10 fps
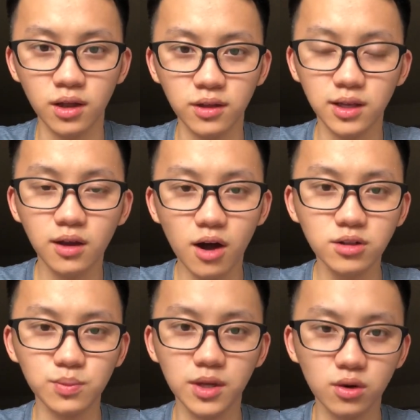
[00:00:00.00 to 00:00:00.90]
they
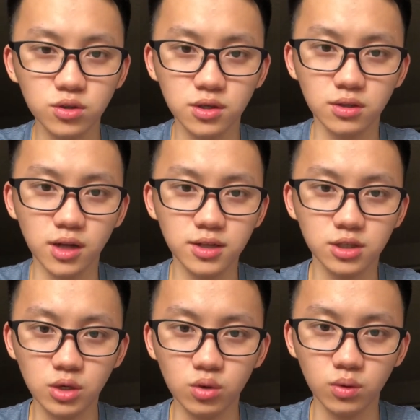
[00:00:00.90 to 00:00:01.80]
can't be logical as
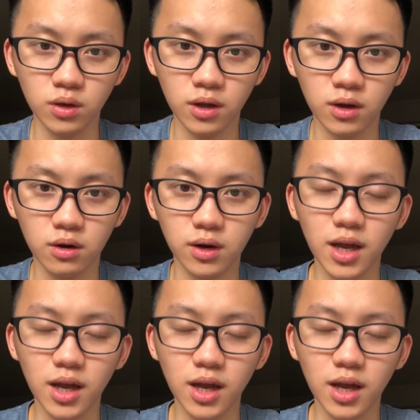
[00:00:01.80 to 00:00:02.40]
you, right?